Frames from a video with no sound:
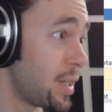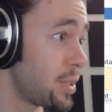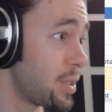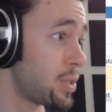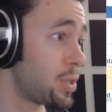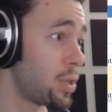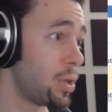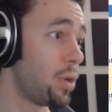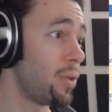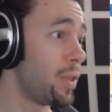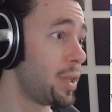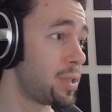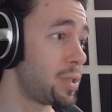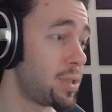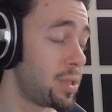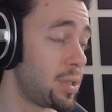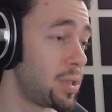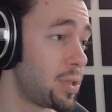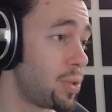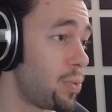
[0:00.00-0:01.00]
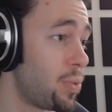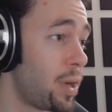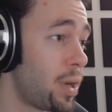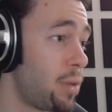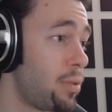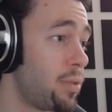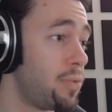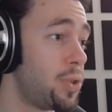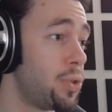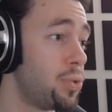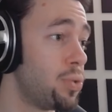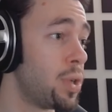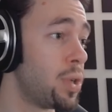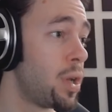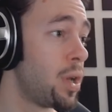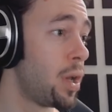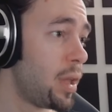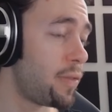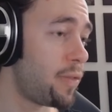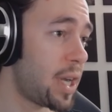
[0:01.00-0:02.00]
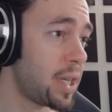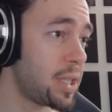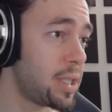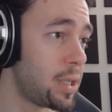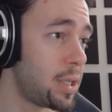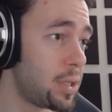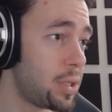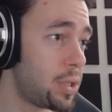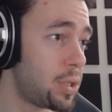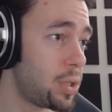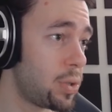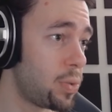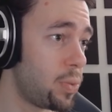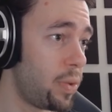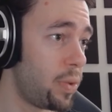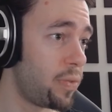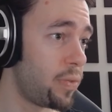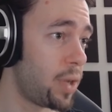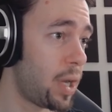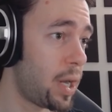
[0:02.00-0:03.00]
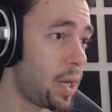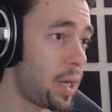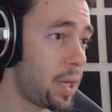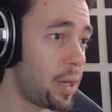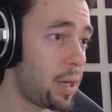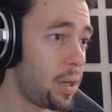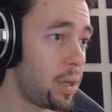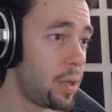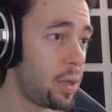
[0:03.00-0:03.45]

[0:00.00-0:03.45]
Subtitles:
so this is the one I reviewed. Fact is, we've got